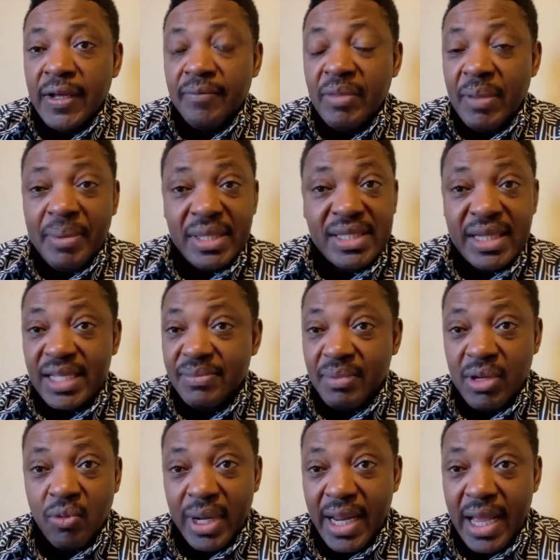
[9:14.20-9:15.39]
The person
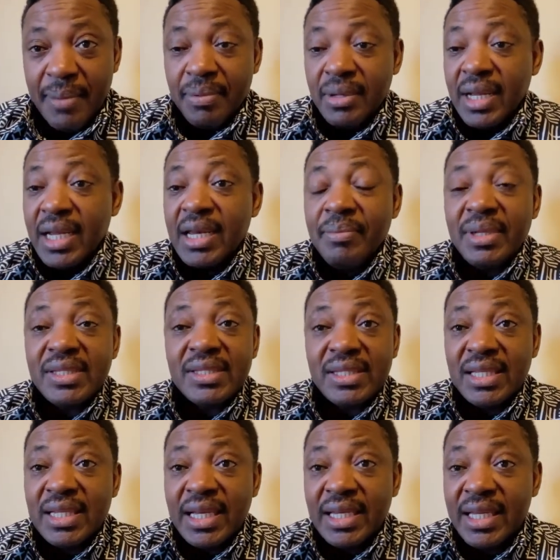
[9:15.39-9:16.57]
explained what happened, and the person
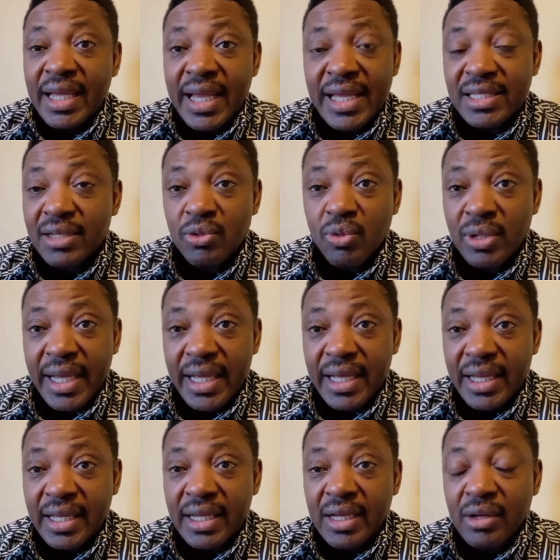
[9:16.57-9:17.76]
said that the guys that look like
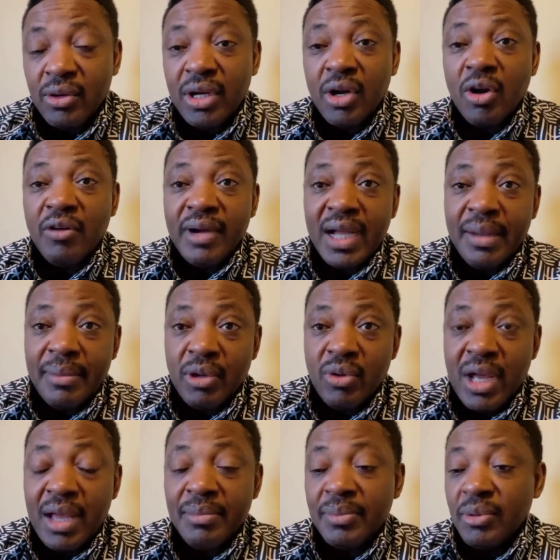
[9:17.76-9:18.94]
undercover Cameroon
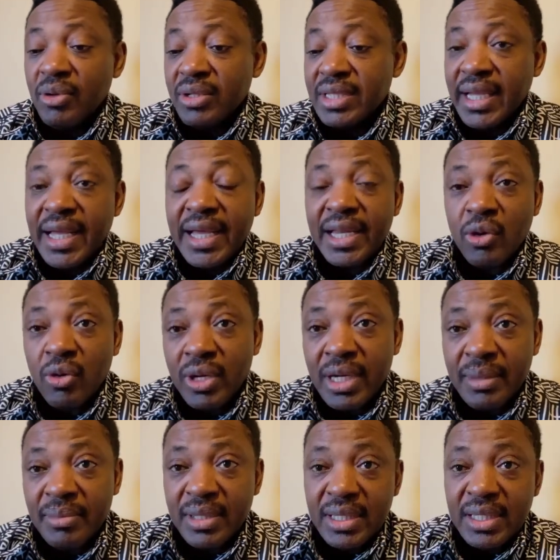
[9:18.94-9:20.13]
army because they carry gun them,
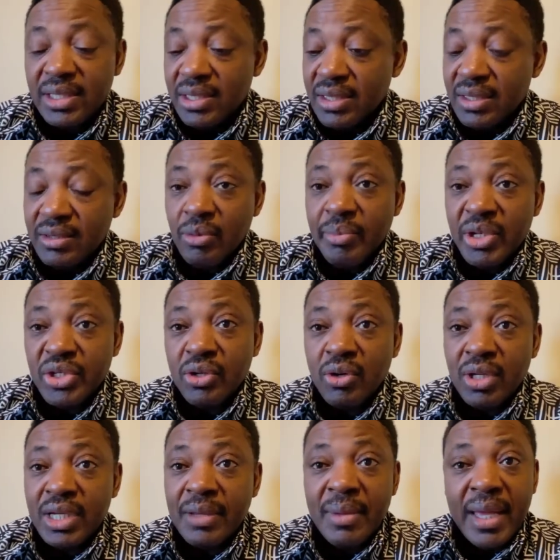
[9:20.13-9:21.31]
this machine
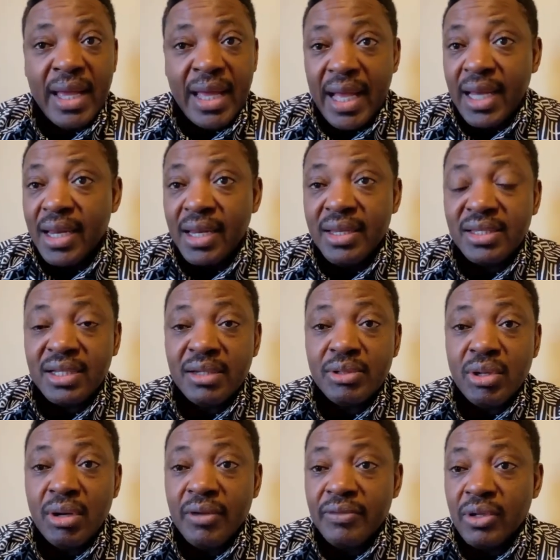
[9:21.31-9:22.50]
gun them. And the
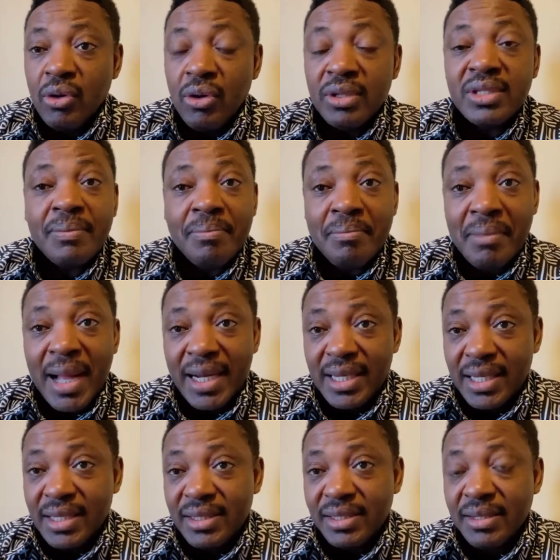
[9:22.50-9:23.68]
description of the guns marked the
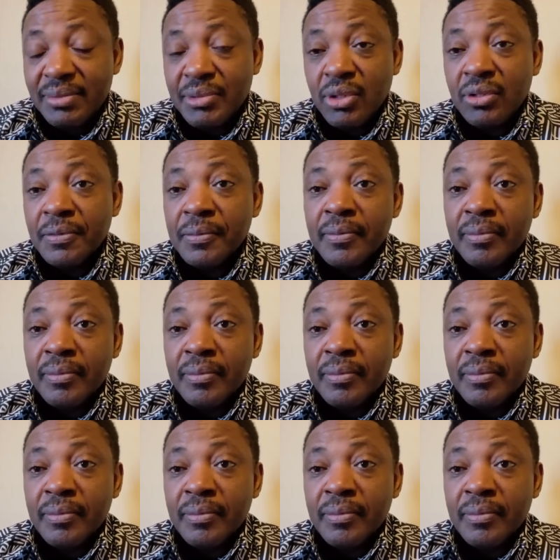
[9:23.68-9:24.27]
description